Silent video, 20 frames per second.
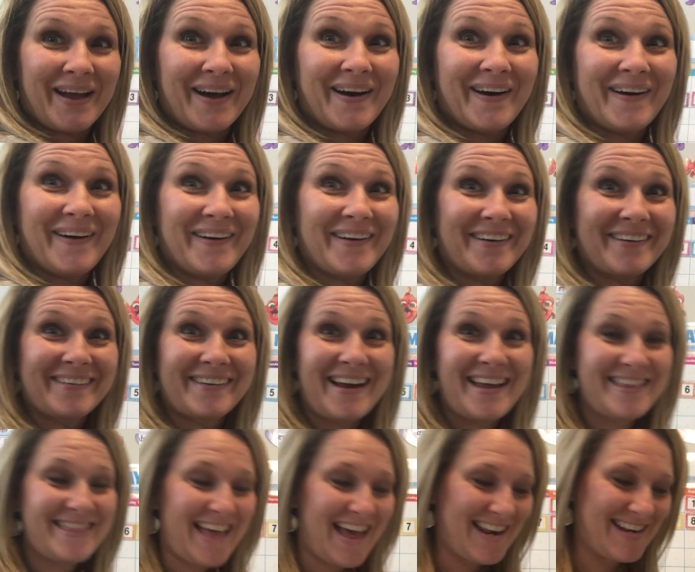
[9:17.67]
All
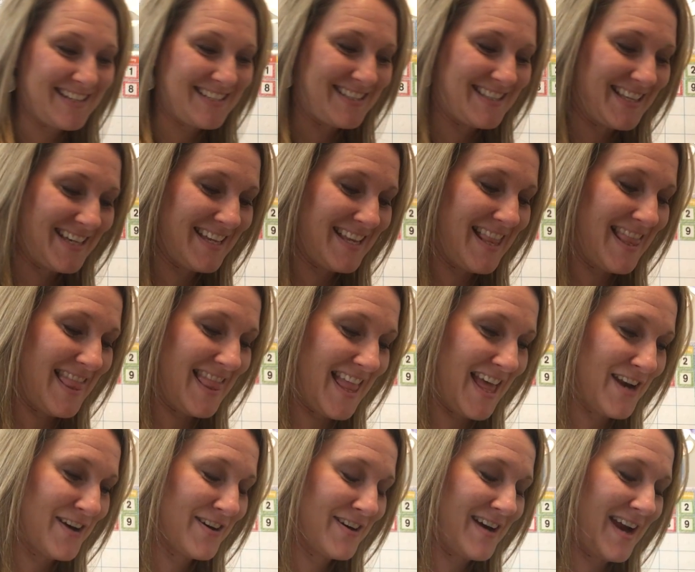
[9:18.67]
right, that is the
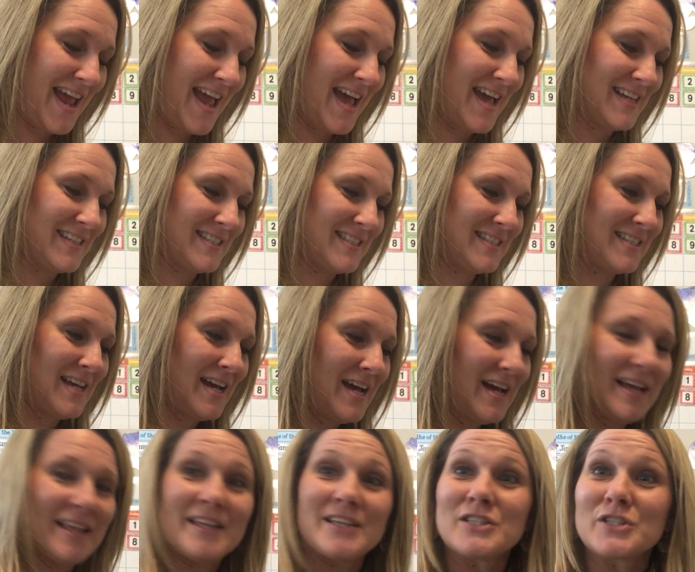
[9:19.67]
letter S.
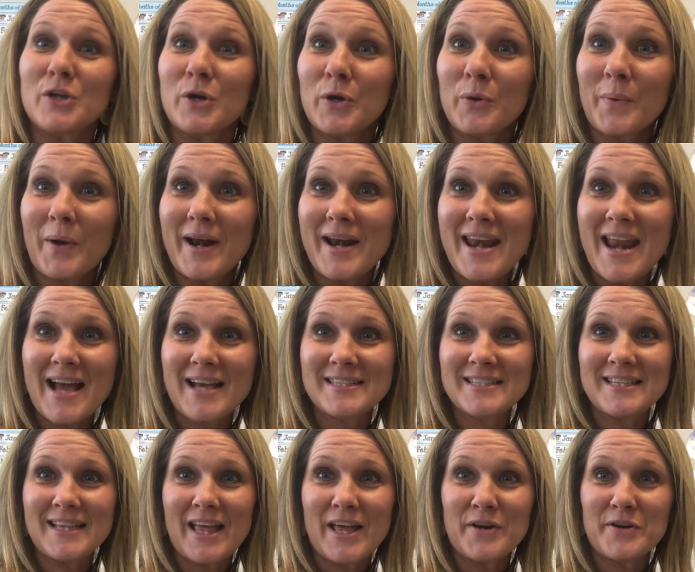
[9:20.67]
Let's go to our
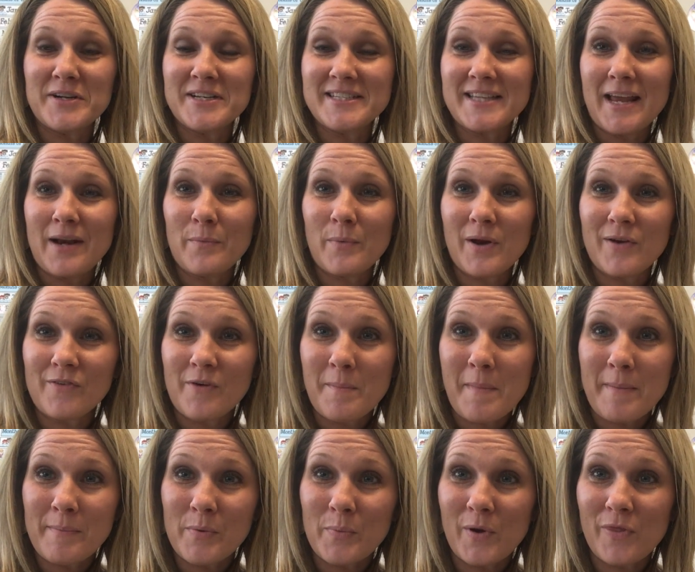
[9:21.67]
next letter. Does anyone
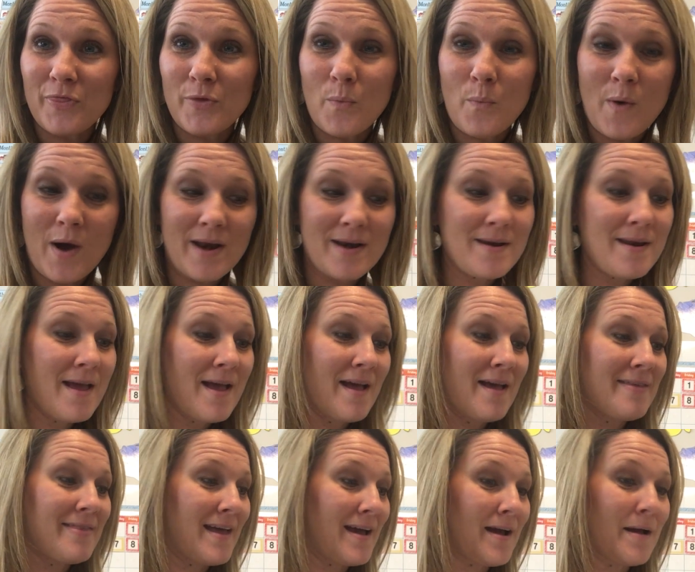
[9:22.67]
remember what the one
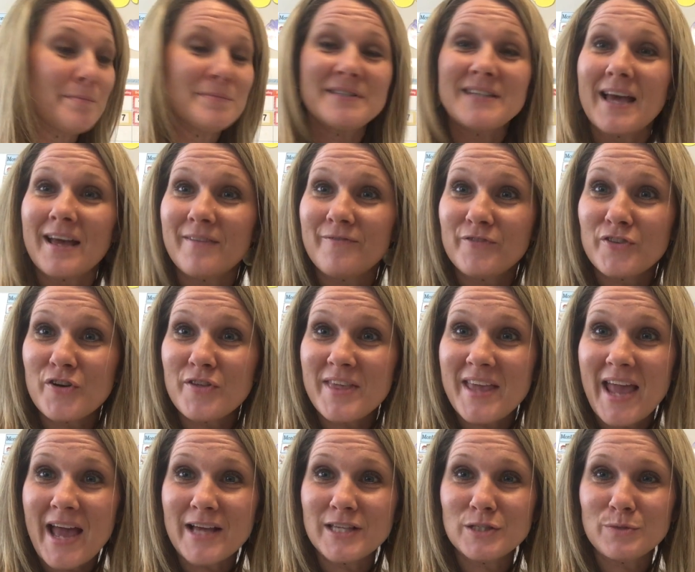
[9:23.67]
that comes after
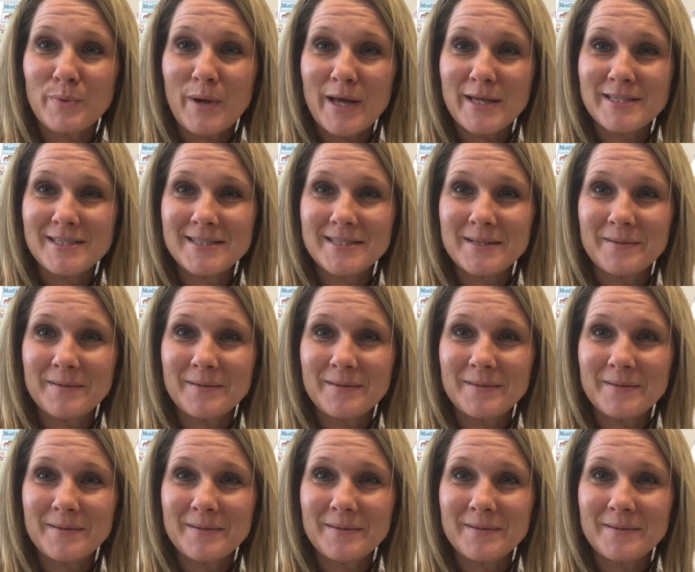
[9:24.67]
the S was?